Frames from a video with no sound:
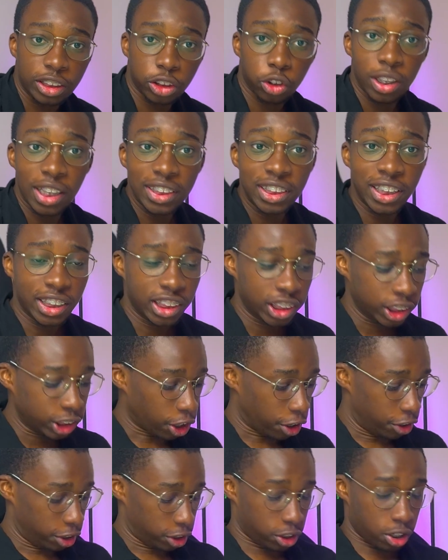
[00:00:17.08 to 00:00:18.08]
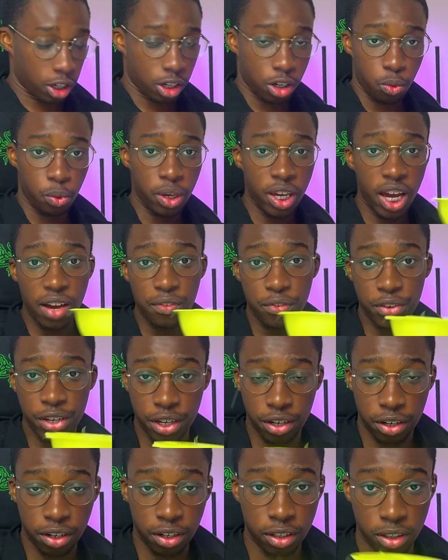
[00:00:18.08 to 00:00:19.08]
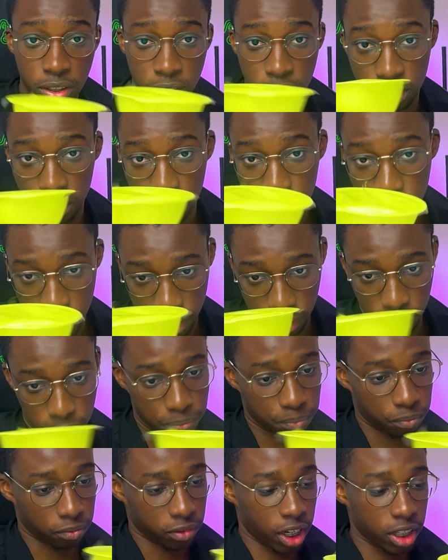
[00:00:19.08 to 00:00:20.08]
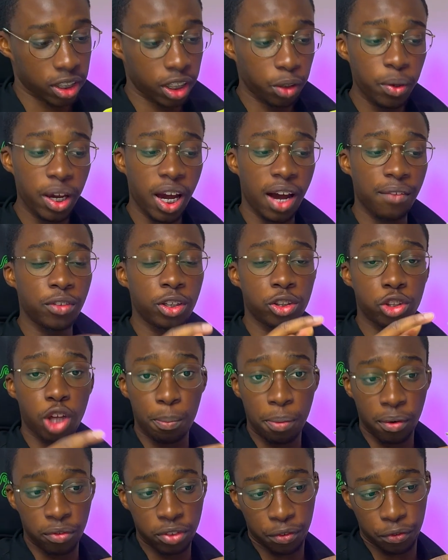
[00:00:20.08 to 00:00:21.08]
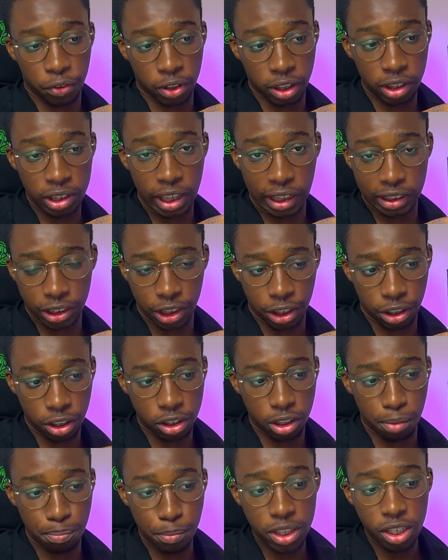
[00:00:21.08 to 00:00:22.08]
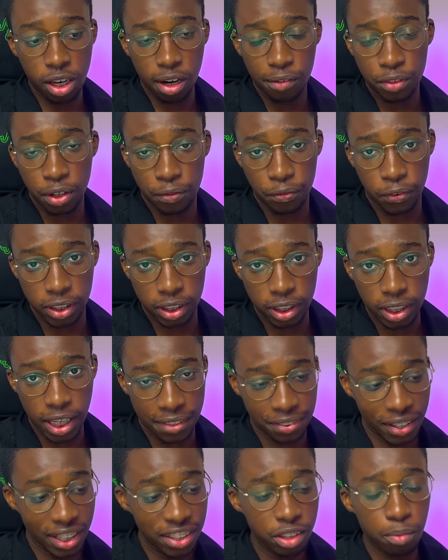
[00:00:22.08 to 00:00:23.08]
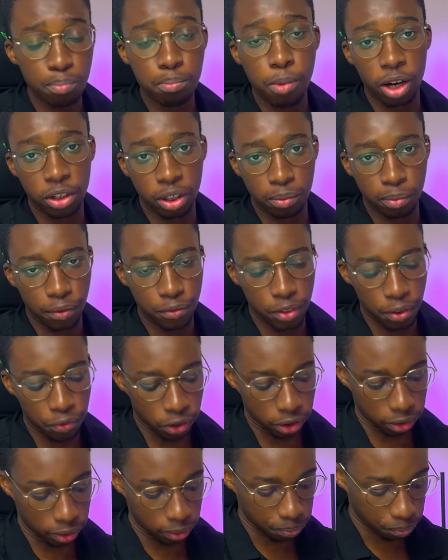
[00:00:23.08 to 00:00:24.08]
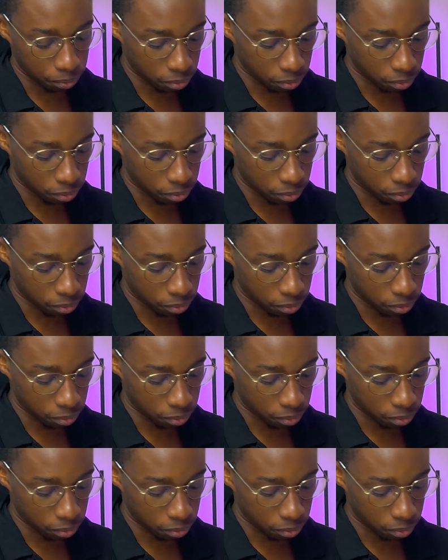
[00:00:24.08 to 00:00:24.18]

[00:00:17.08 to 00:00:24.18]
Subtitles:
so let's get started. We have here the funnel, and then we have the top of the funnel that's here, the middle of the funnel, and then the bottom of the funnel.